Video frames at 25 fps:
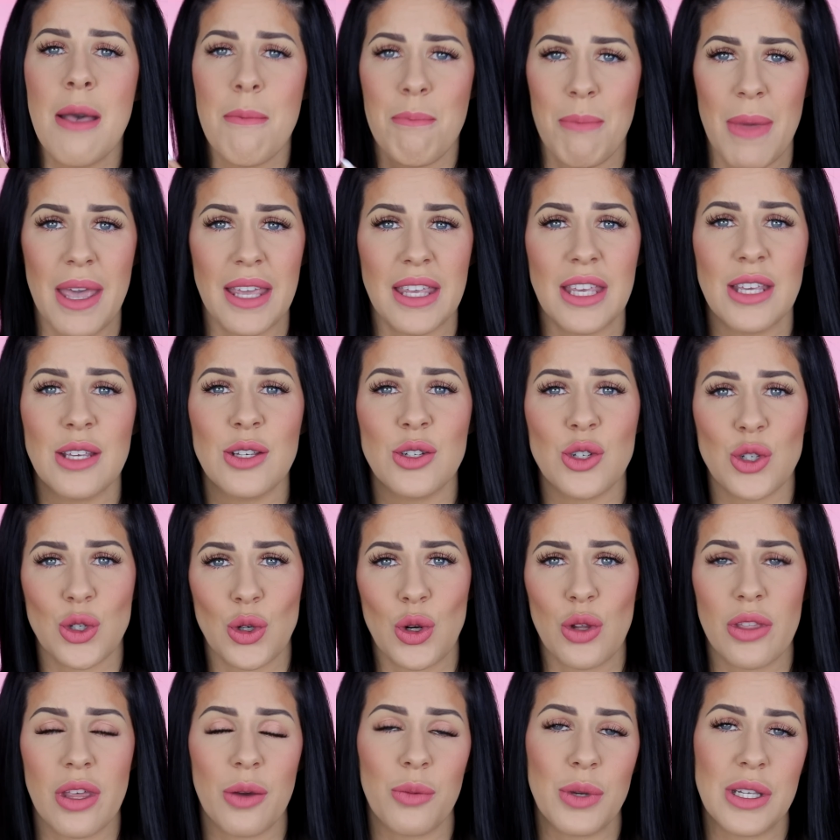making
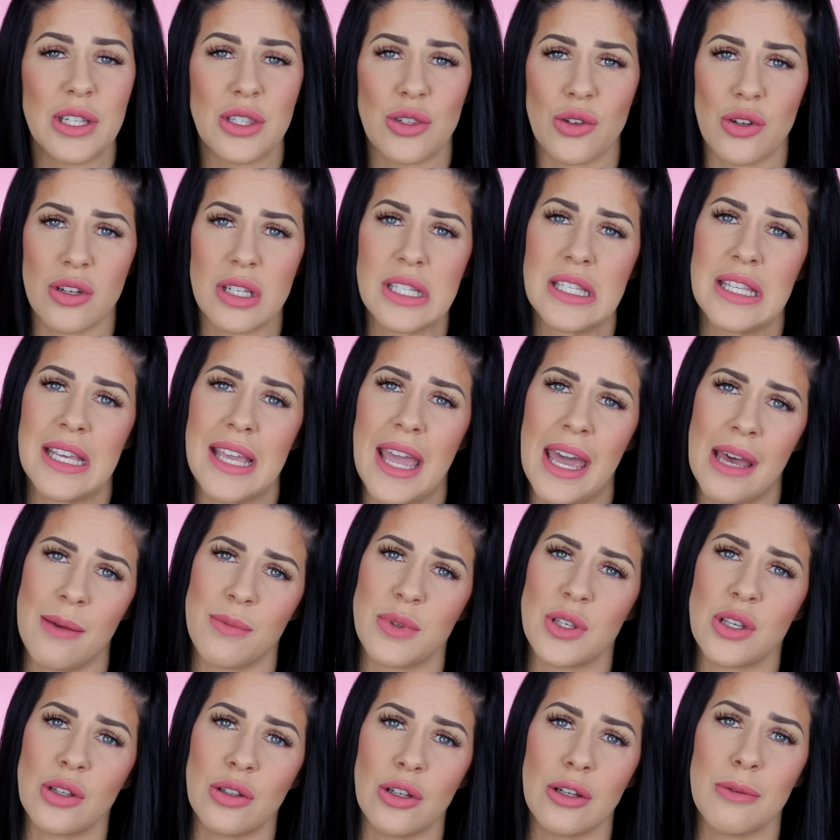sure that we source the
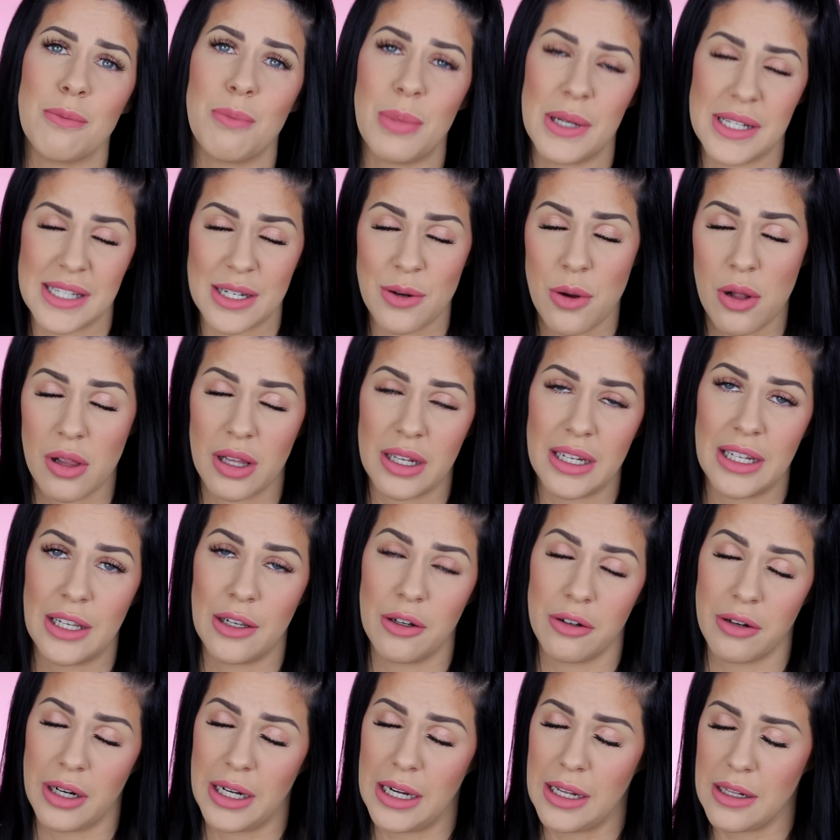absolute best quality
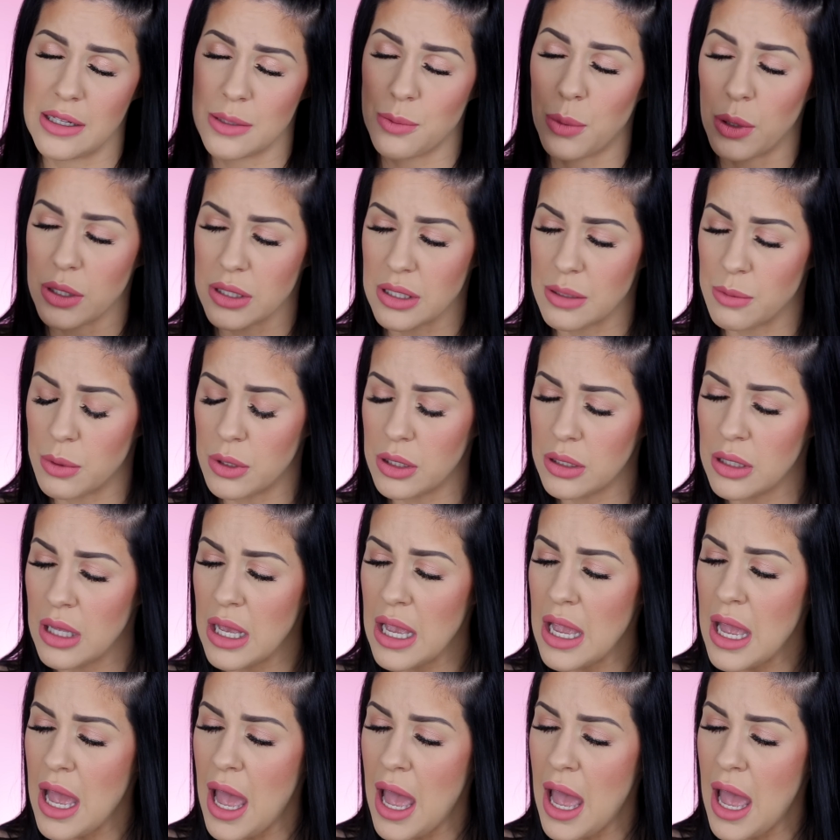ingredients possible.